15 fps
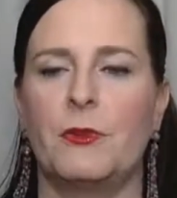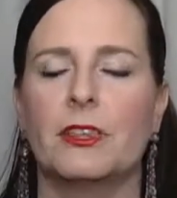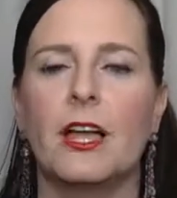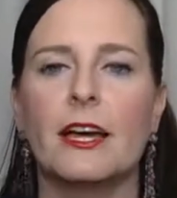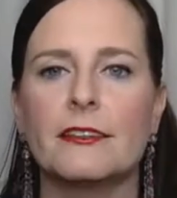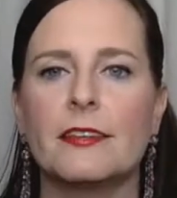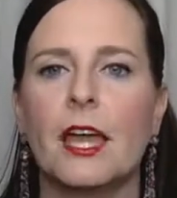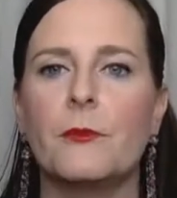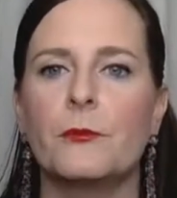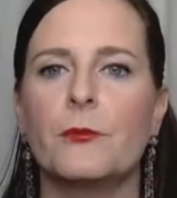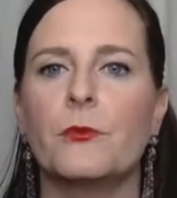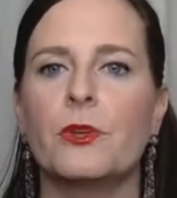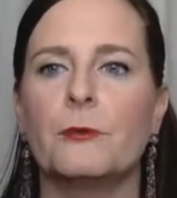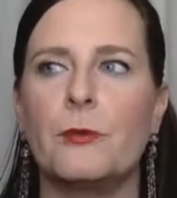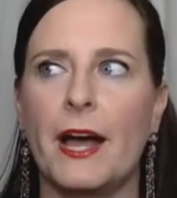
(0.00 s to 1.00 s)
A lot of time
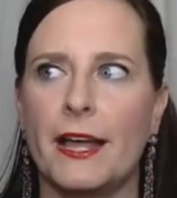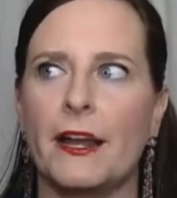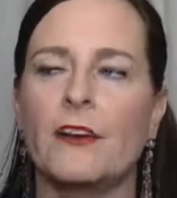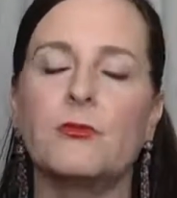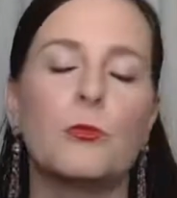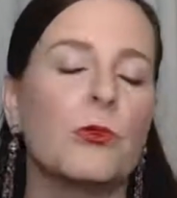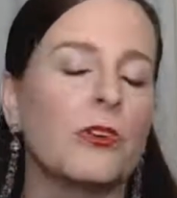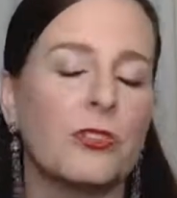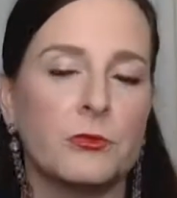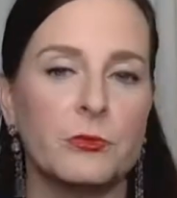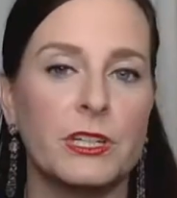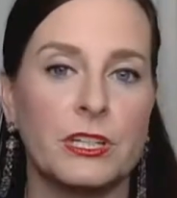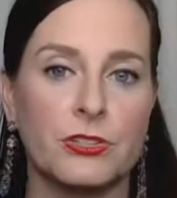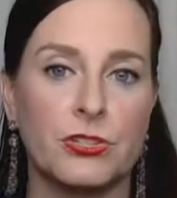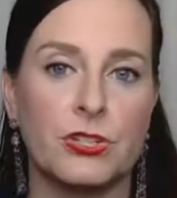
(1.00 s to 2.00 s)
we bite off more than
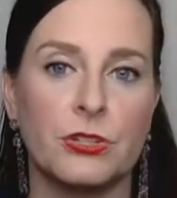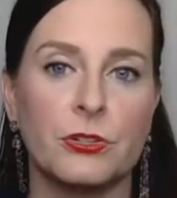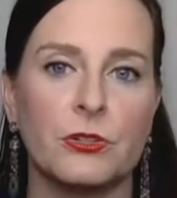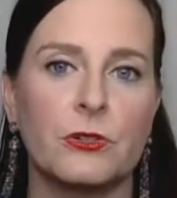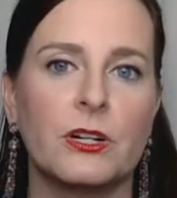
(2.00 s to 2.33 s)
we can chew.